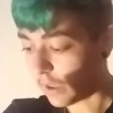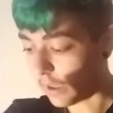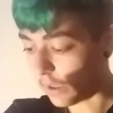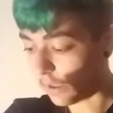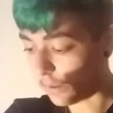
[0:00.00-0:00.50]

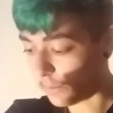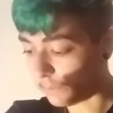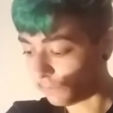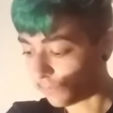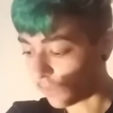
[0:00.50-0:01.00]

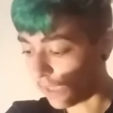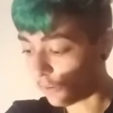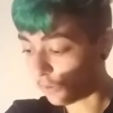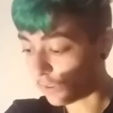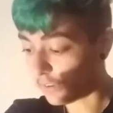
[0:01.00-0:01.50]
I
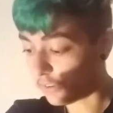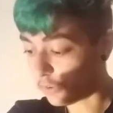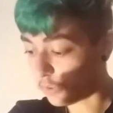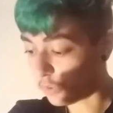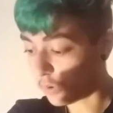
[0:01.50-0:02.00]
really
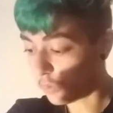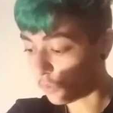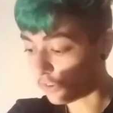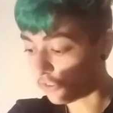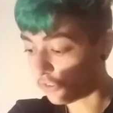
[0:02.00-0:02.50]
do
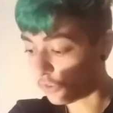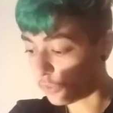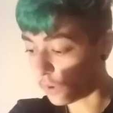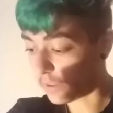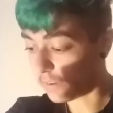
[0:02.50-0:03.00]
wish to
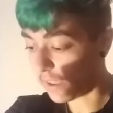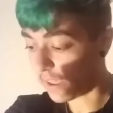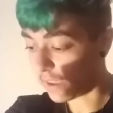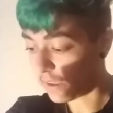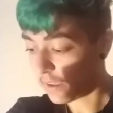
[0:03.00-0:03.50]
one
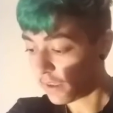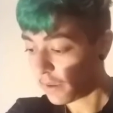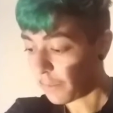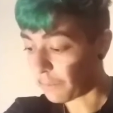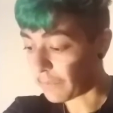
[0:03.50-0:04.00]
day
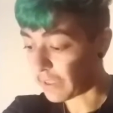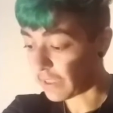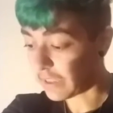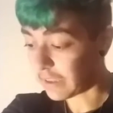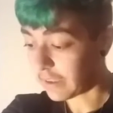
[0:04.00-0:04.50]

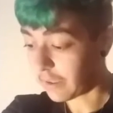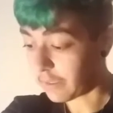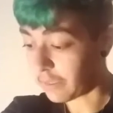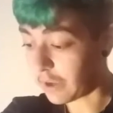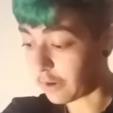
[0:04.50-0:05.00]
be
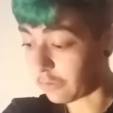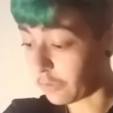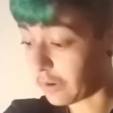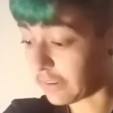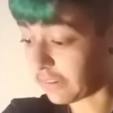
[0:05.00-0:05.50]
their
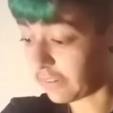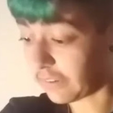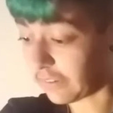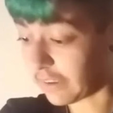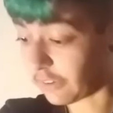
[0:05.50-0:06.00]
voice,
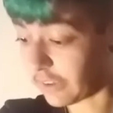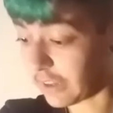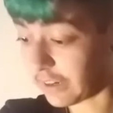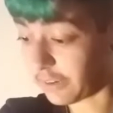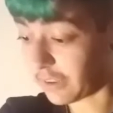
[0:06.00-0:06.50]
essentially,
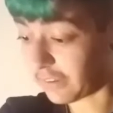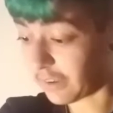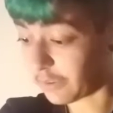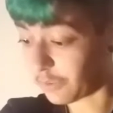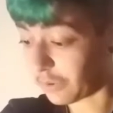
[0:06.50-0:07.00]
and I know that
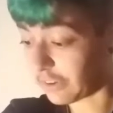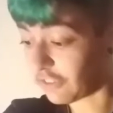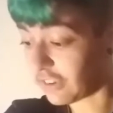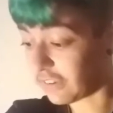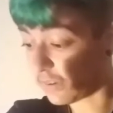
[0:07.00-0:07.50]
sounds really
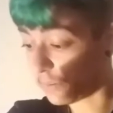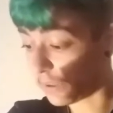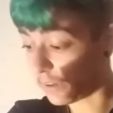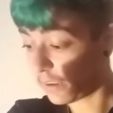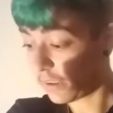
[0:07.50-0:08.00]
cheesy,
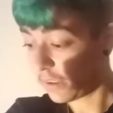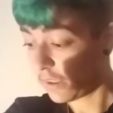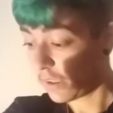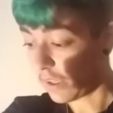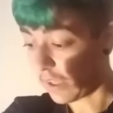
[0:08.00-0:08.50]
but
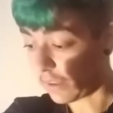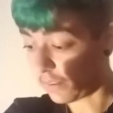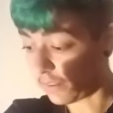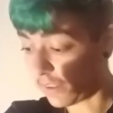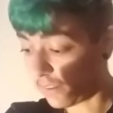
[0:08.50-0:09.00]

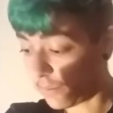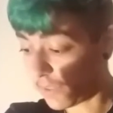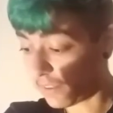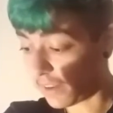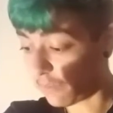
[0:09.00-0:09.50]
that's
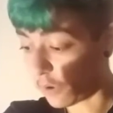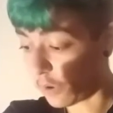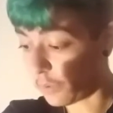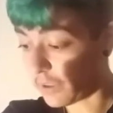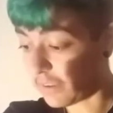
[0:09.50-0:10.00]
something that I've
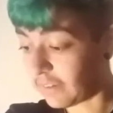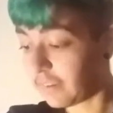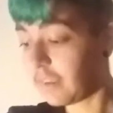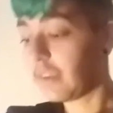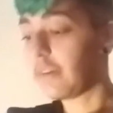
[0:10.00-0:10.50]
always
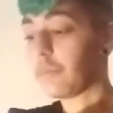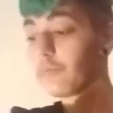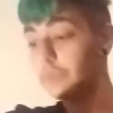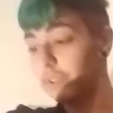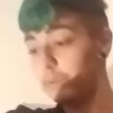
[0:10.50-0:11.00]

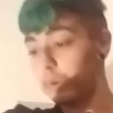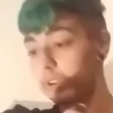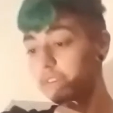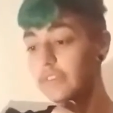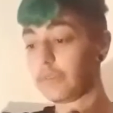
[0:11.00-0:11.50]
really
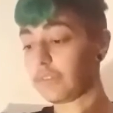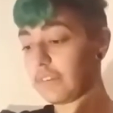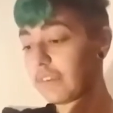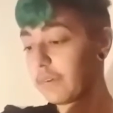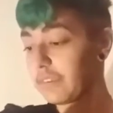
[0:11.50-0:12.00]
wanted to do
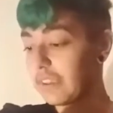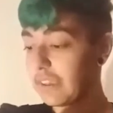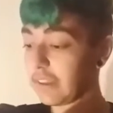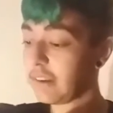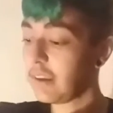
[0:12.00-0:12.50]
since I was a
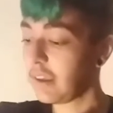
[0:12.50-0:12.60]
kid.